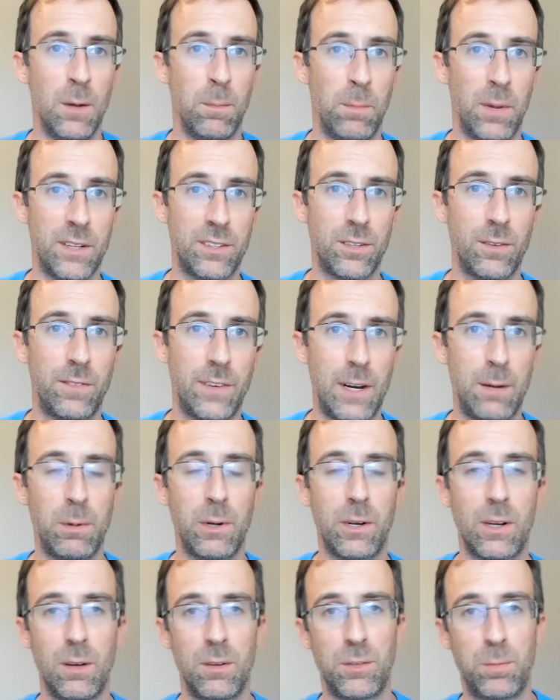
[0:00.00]
Muscle
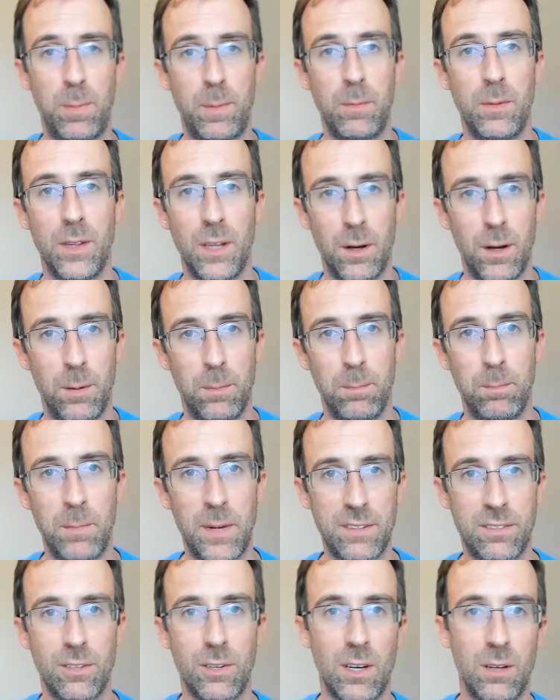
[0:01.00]
fiber comes, the
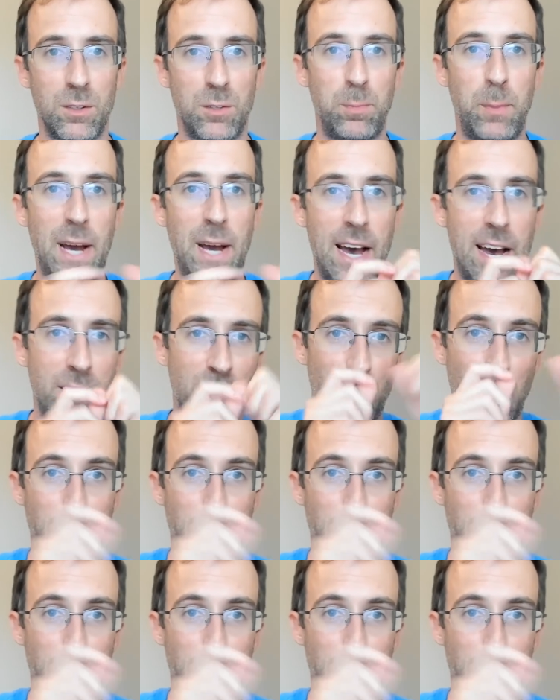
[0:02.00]
muscle comes back,